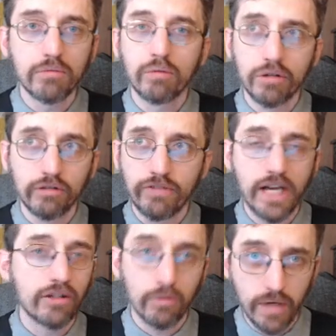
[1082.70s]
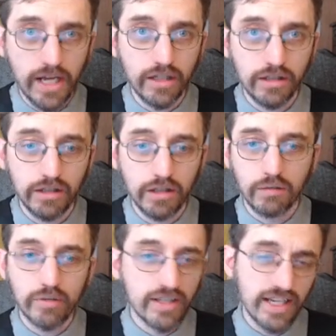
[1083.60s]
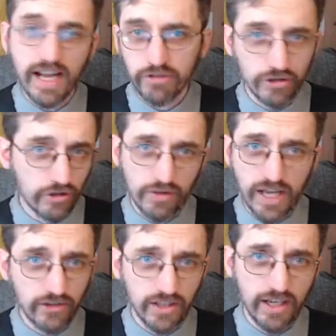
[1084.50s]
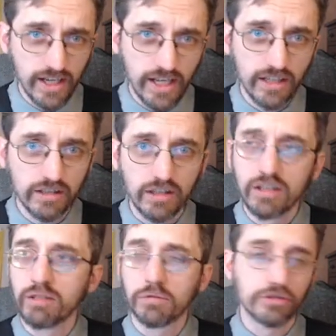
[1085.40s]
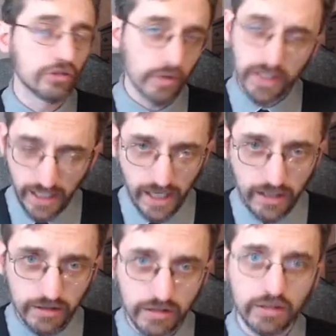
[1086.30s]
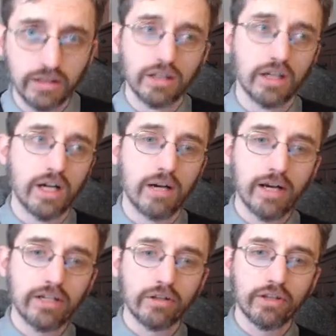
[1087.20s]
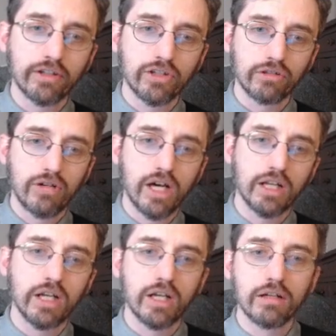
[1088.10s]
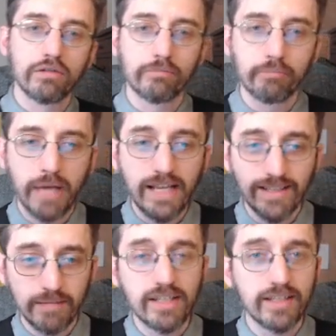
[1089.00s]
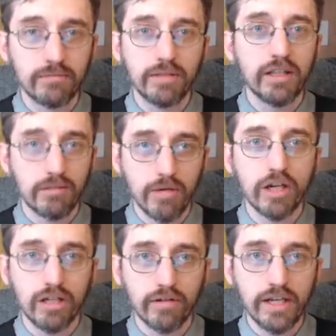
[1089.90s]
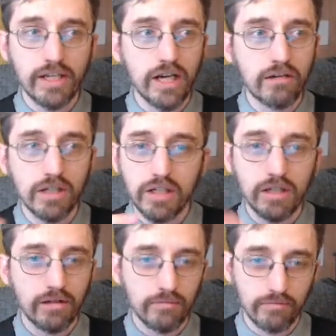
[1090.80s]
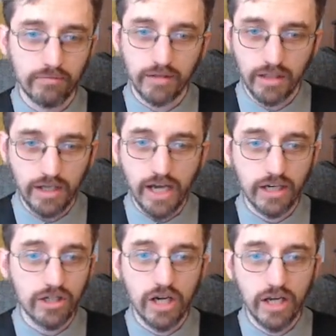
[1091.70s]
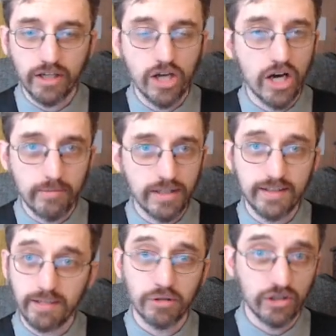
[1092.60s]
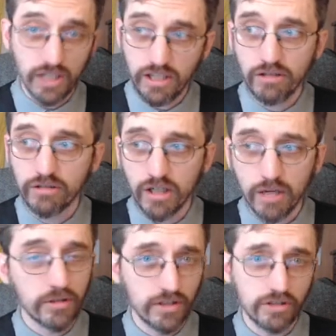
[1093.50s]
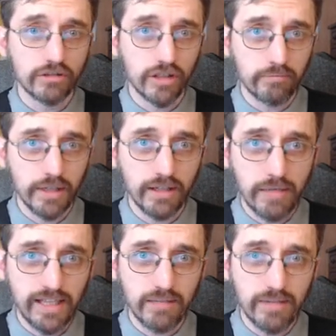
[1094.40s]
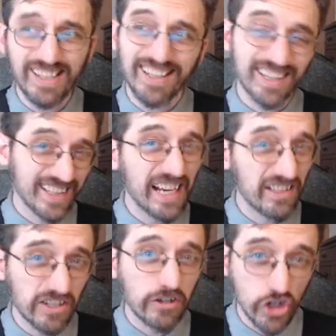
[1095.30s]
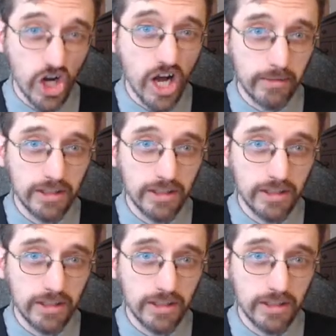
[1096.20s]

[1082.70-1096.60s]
we'll find a way. We did after 2008. We'll do it again. I know that there's a lot of pessimism in the market right now. Economists in particular are particularly pessimistic. That's kind of their job.